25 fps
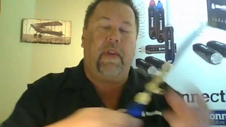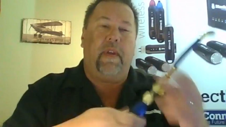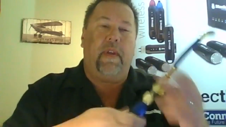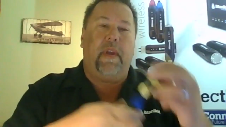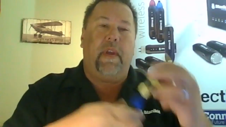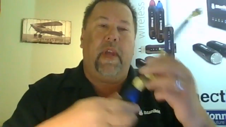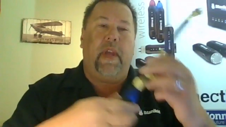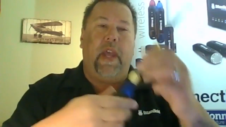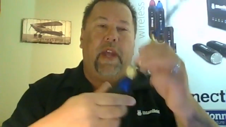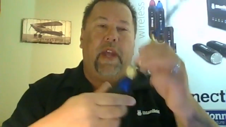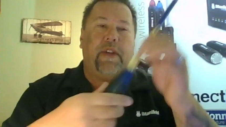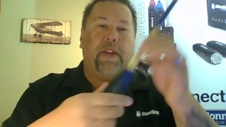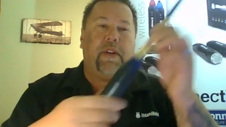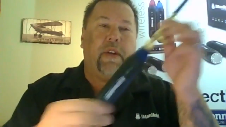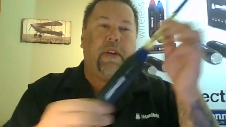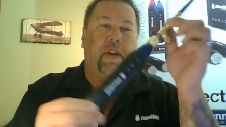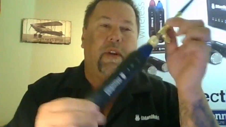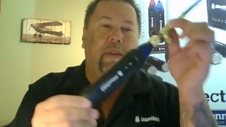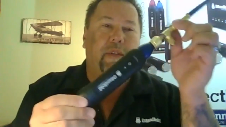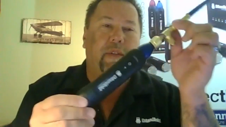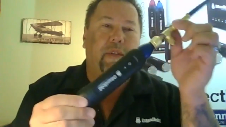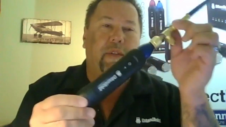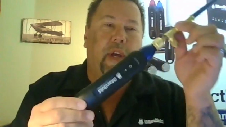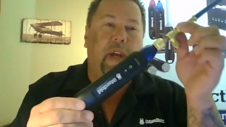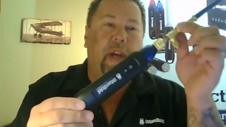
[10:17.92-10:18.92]
and your low
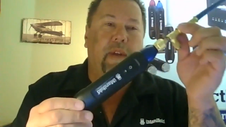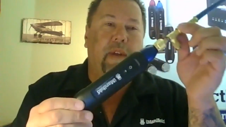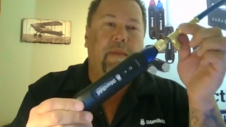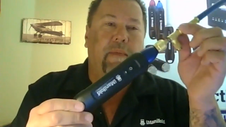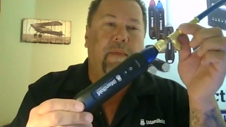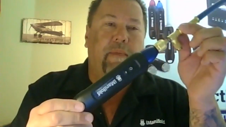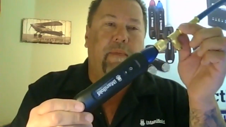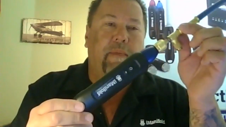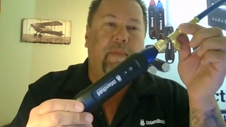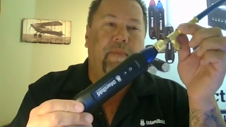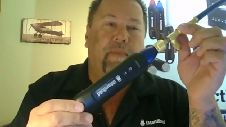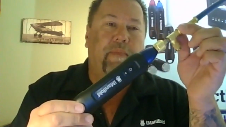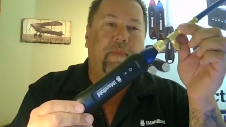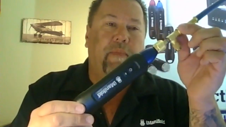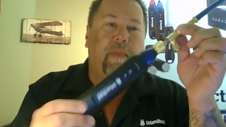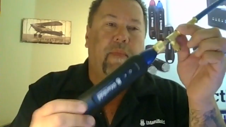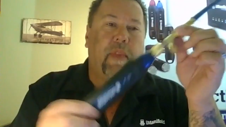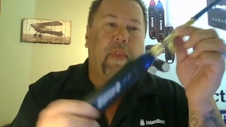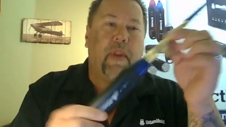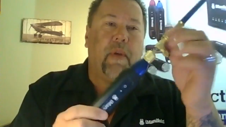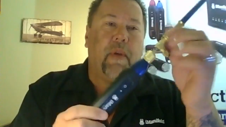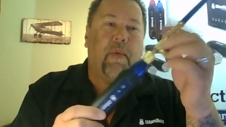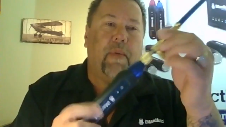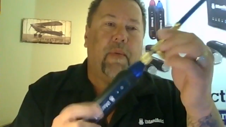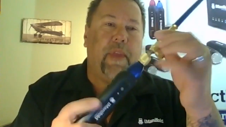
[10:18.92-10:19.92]
side
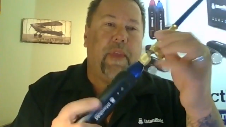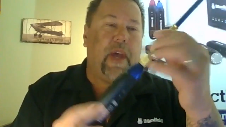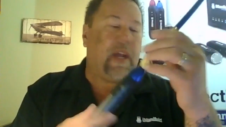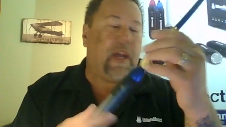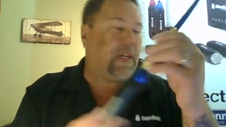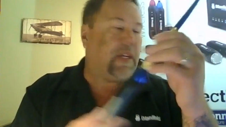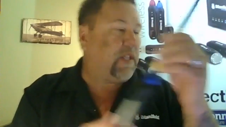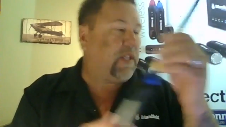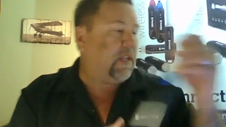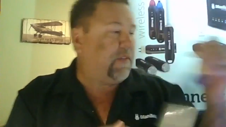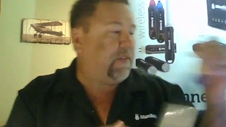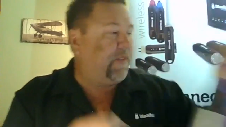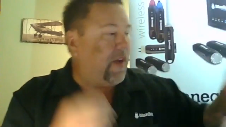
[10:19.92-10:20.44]
with access